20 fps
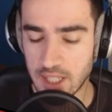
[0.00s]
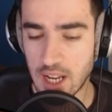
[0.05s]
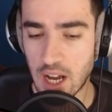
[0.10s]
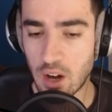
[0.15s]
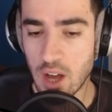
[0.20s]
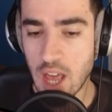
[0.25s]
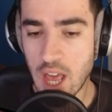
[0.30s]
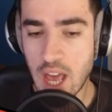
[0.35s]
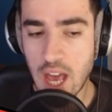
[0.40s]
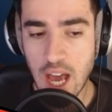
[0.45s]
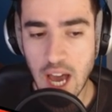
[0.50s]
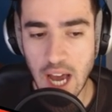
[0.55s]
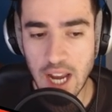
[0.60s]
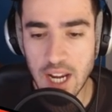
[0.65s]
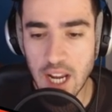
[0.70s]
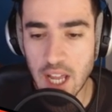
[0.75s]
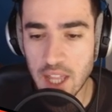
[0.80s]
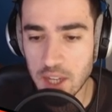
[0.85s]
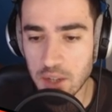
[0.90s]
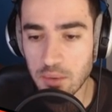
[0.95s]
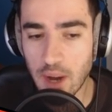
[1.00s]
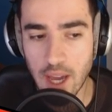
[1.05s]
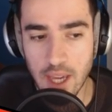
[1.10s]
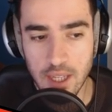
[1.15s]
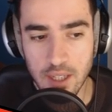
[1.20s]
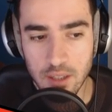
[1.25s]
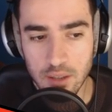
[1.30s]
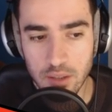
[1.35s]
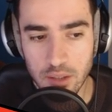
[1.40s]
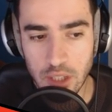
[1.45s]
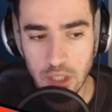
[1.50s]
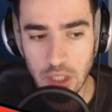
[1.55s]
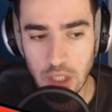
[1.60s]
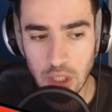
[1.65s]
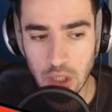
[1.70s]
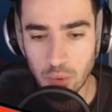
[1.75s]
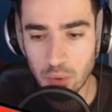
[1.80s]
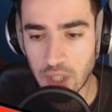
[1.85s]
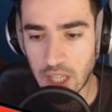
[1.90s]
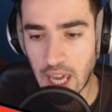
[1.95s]
Now, another way
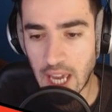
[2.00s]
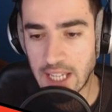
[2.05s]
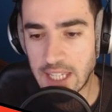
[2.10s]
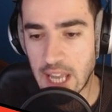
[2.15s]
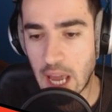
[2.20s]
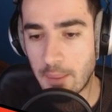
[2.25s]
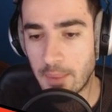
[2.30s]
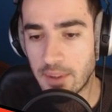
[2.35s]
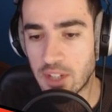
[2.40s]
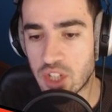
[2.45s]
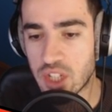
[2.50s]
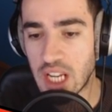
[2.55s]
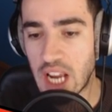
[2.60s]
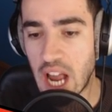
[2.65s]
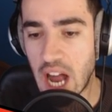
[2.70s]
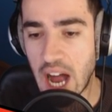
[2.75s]
we can damage the